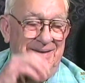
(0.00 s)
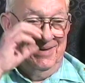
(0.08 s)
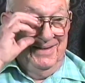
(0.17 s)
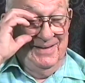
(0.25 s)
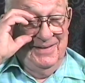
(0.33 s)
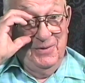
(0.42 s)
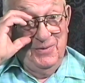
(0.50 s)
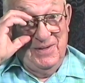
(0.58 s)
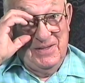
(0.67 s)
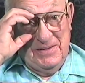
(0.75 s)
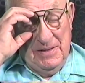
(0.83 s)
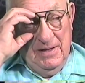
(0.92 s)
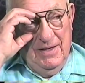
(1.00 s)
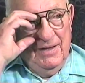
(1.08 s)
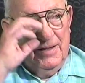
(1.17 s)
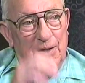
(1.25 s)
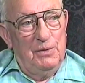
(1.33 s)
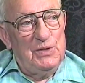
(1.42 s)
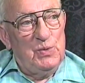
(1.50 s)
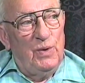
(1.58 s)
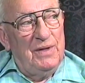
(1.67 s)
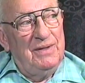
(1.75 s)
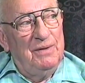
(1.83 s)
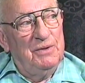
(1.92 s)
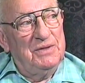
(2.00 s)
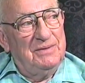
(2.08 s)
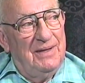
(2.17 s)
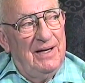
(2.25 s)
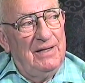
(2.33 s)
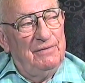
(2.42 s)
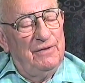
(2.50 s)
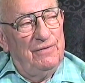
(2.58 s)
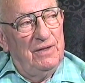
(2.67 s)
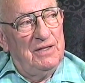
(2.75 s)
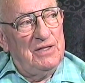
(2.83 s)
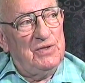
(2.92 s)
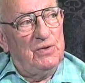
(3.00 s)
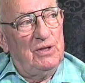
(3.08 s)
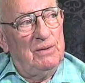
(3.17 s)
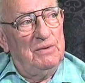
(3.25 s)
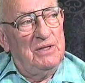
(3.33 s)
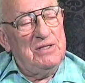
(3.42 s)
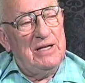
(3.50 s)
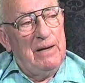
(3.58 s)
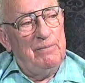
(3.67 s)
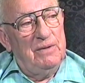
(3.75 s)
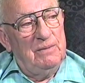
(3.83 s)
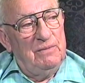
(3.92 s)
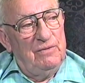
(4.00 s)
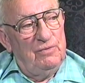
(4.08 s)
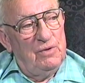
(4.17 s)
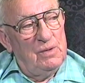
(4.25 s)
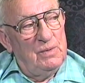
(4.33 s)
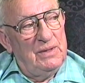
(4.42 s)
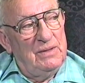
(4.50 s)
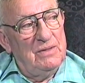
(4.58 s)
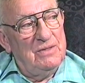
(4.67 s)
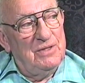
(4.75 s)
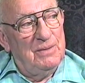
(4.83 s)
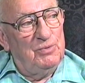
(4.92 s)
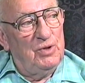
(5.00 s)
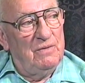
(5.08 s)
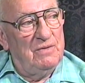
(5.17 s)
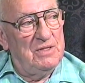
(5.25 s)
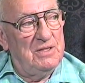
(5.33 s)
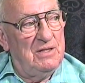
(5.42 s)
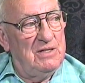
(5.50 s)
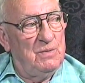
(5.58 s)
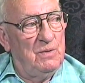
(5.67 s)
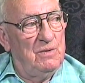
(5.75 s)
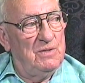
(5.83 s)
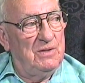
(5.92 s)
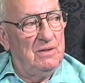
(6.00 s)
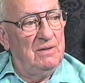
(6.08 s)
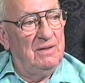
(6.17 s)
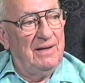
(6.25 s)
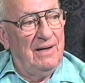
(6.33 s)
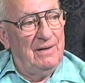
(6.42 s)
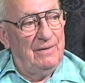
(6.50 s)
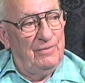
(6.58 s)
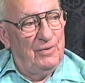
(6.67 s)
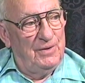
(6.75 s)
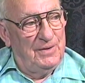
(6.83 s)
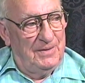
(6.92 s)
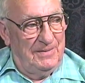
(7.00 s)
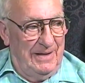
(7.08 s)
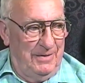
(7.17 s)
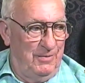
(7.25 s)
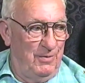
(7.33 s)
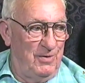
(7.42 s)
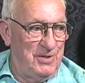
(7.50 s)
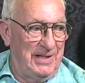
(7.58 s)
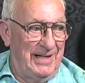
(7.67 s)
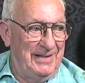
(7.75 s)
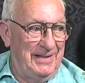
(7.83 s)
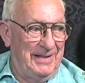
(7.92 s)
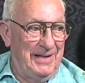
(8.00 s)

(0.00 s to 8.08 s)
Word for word: Yeah, there was. There was one that was kind of a funny story, but this happened before we shipped overseas. We were still in California at Crow's Landing, I